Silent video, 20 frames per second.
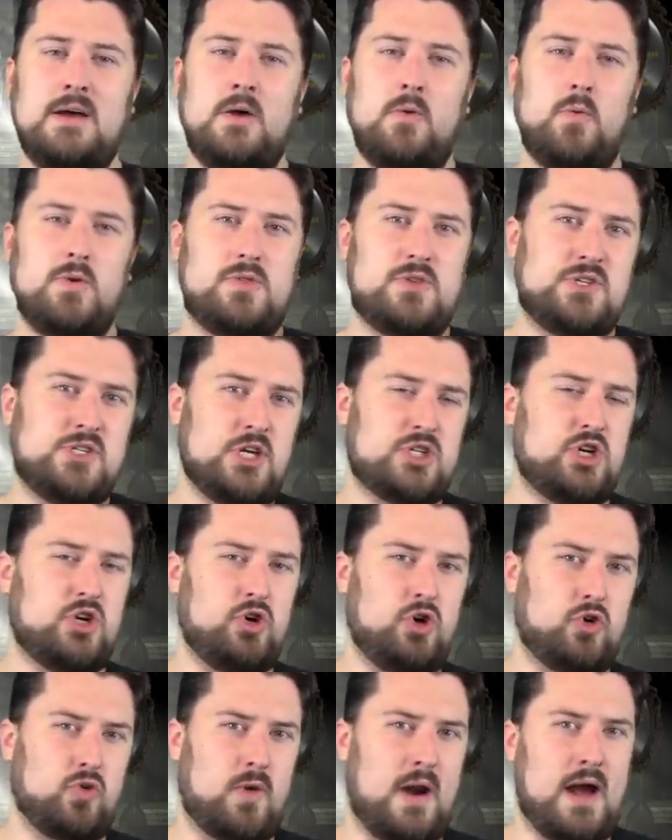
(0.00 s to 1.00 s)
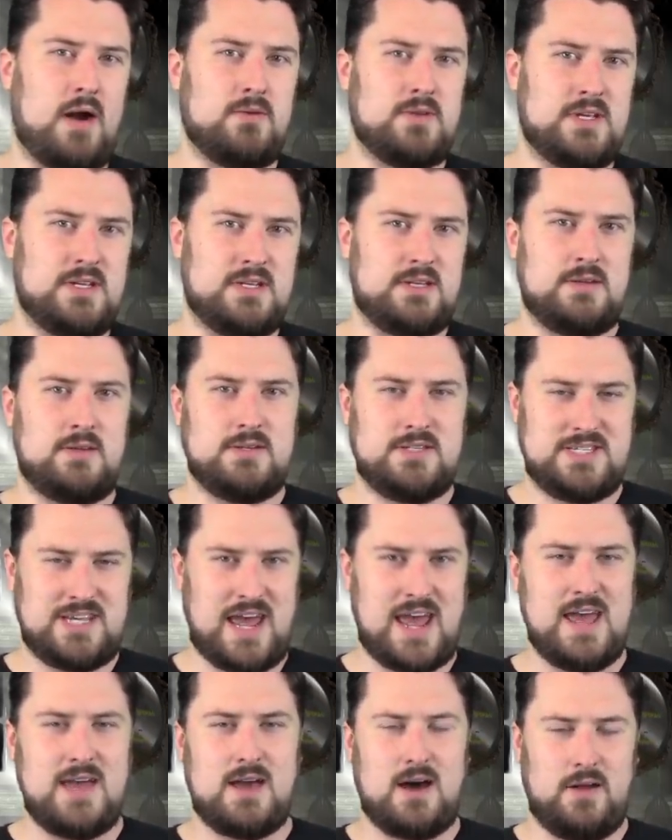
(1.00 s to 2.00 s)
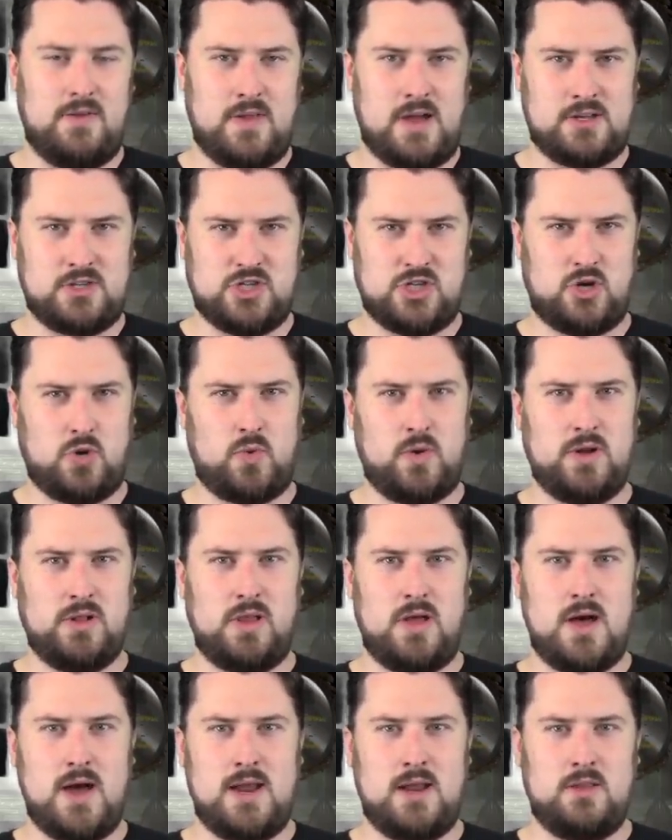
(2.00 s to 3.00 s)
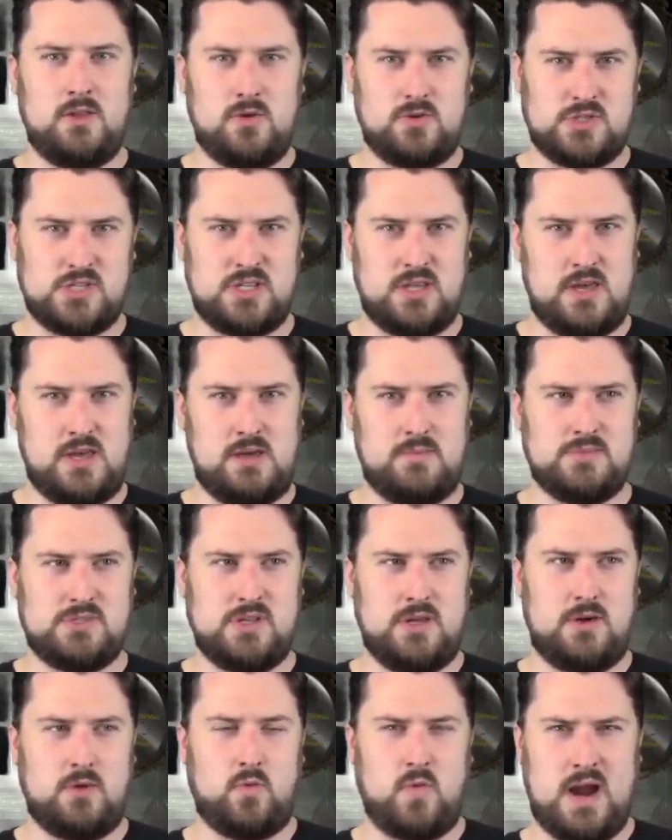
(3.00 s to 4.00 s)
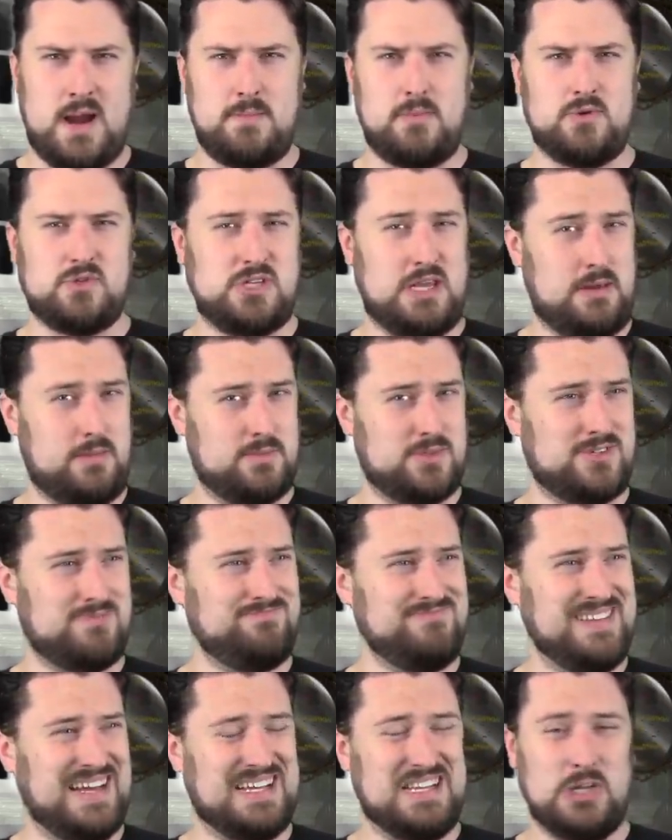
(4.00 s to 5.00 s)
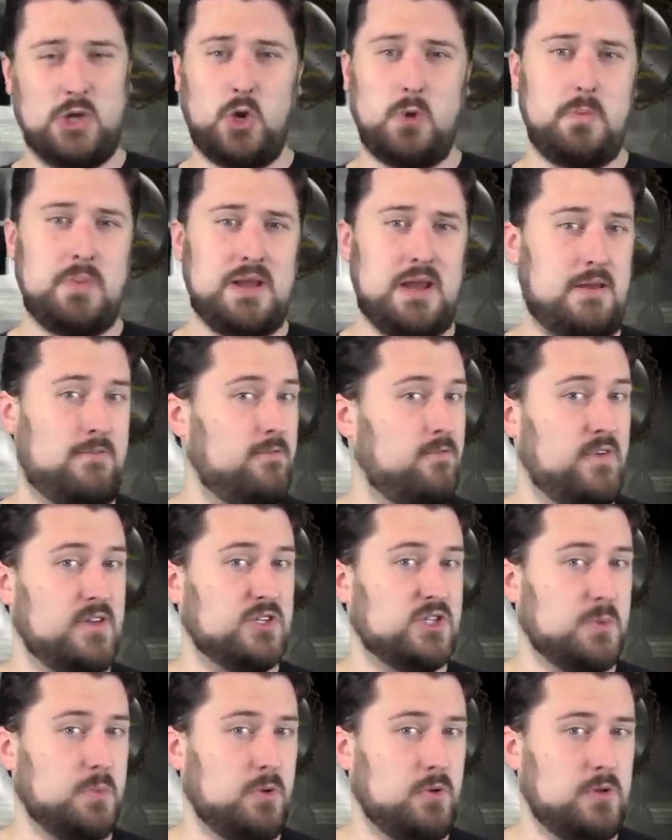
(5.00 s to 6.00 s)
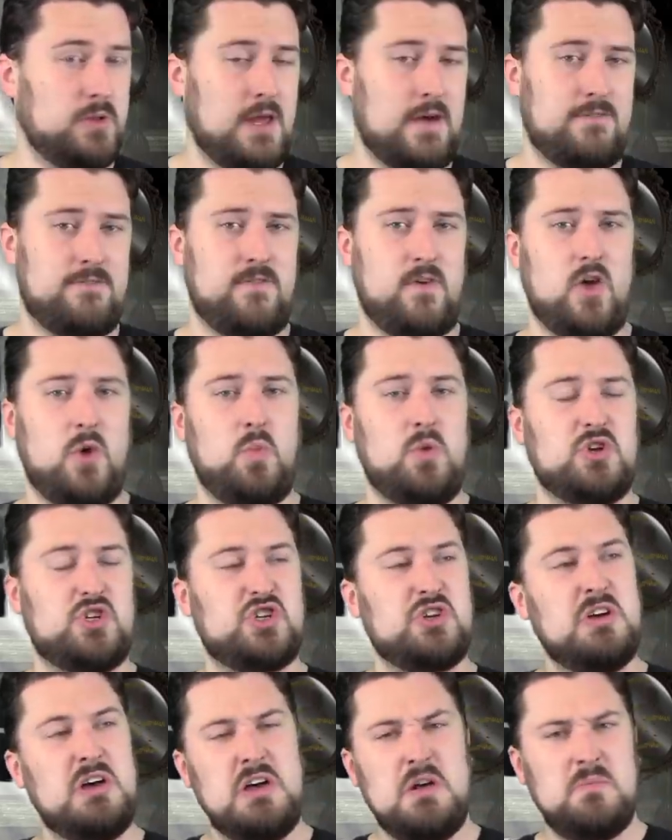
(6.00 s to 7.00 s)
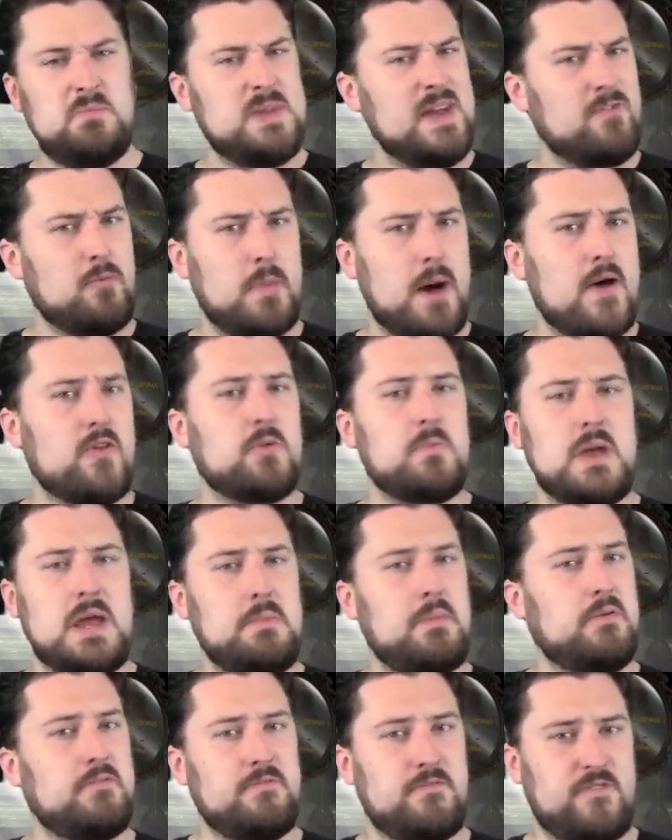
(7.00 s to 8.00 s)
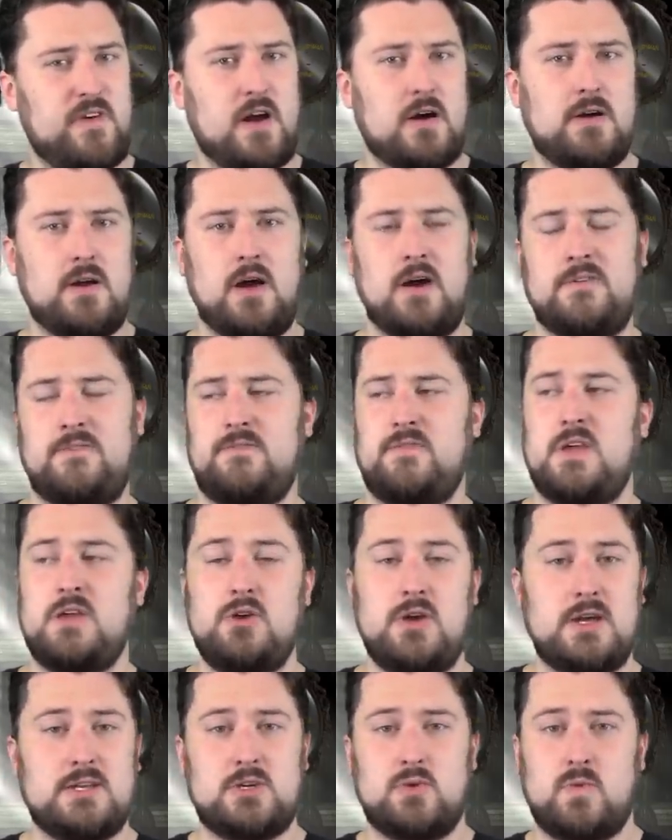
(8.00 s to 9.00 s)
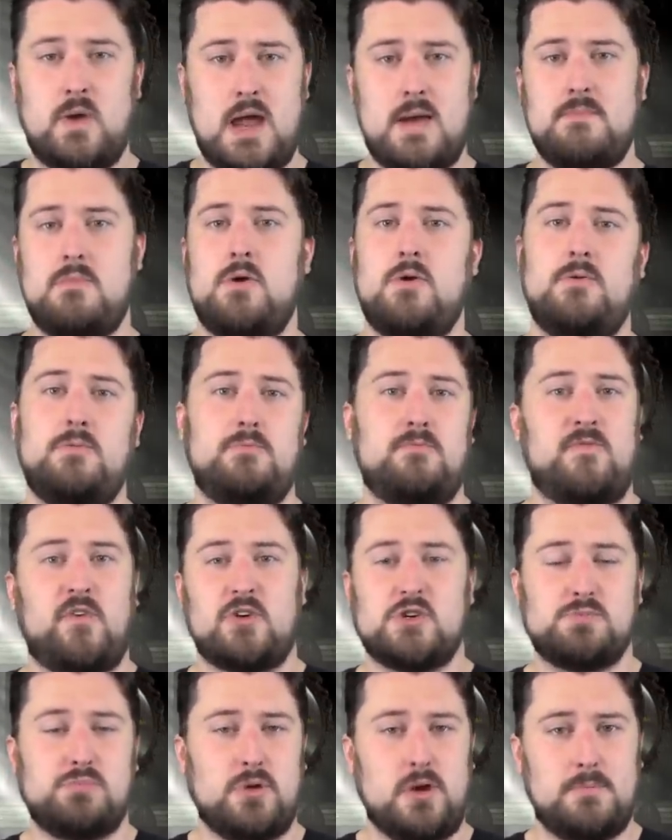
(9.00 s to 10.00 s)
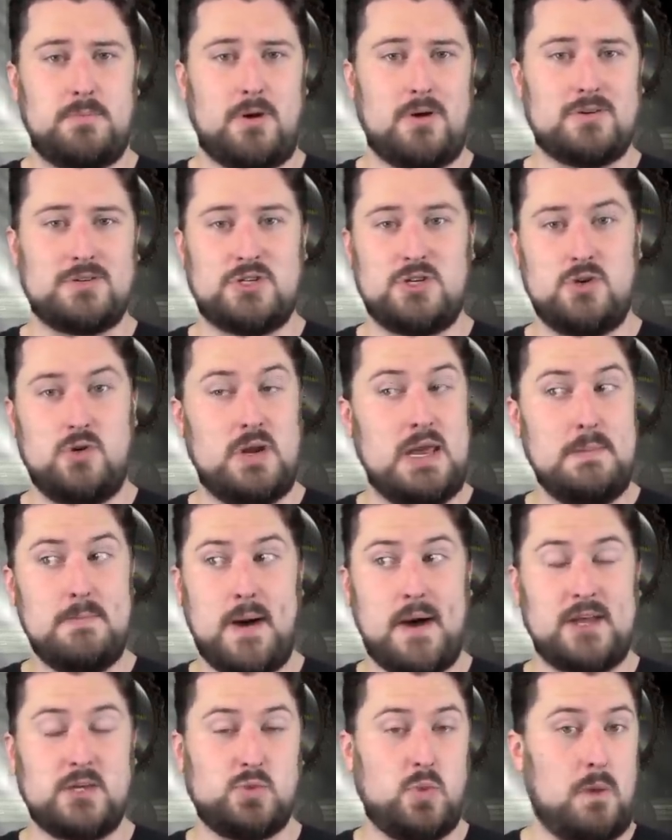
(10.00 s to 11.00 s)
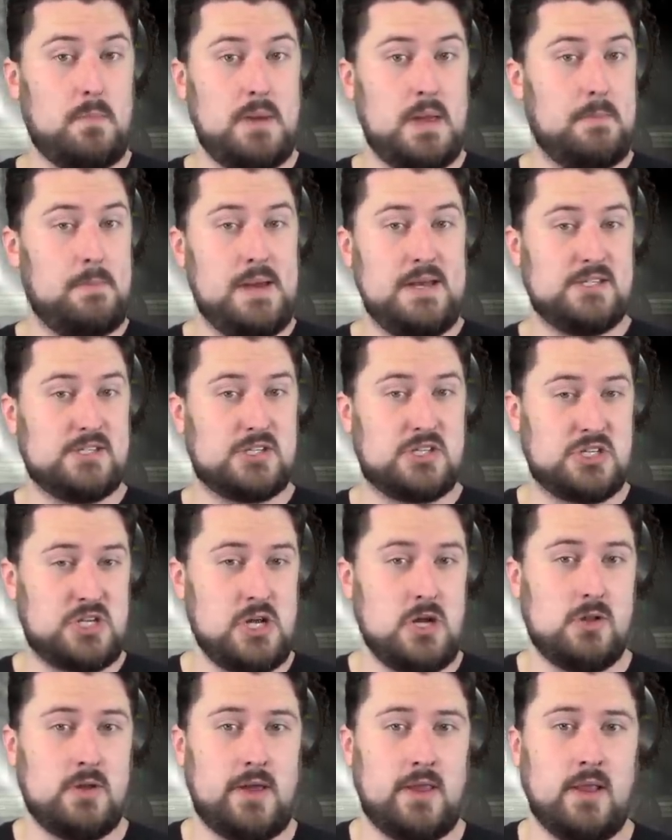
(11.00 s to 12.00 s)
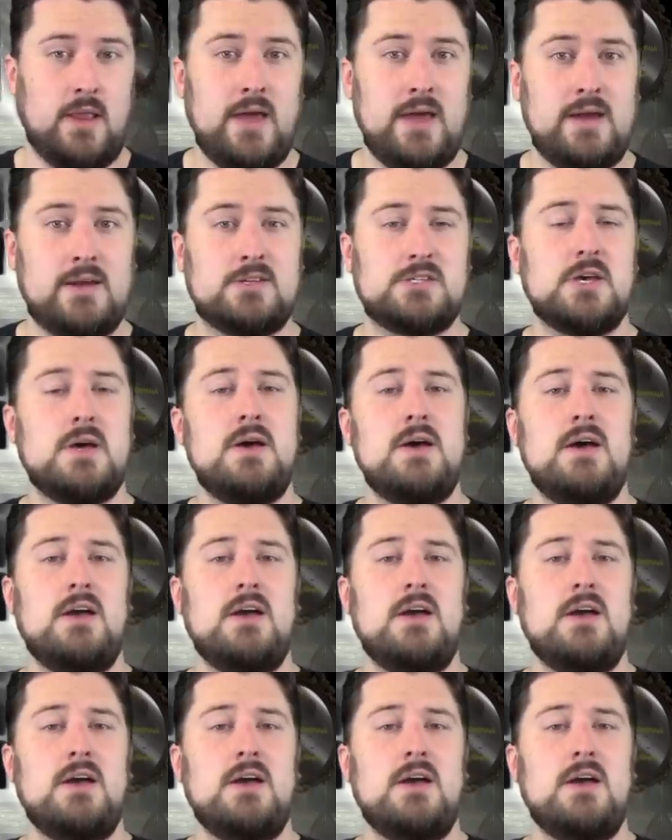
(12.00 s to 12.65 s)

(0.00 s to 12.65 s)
with such a grounded take on that storyline and those themes, that Rambo seems a little bit invincible in that film, which never bothered me, but fair enough. Then you get to Rambo First Blood Part 2, and he might as well be a piece of steel on legs.